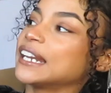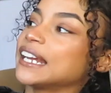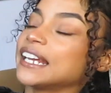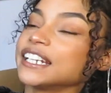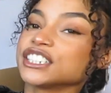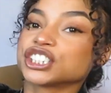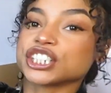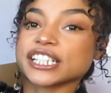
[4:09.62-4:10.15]
but
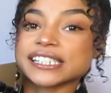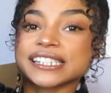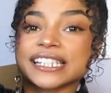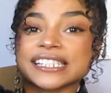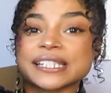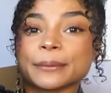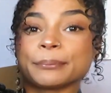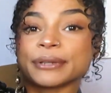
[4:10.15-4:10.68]
it is just
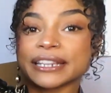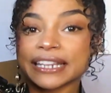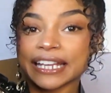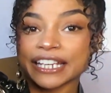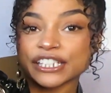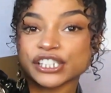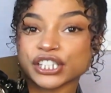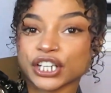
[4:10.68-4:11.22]
this
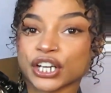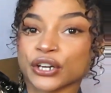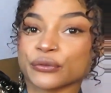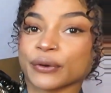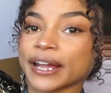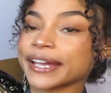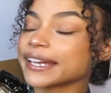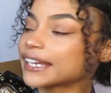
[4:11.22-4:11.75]
blazer
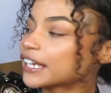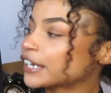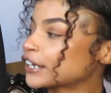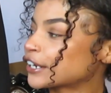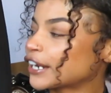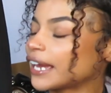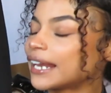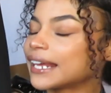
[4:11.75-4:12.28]
right
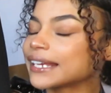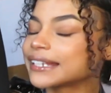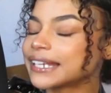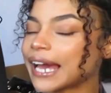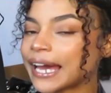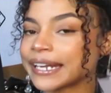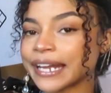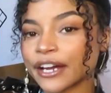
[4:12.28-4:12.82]
here. And
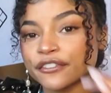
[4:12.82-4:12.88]
again,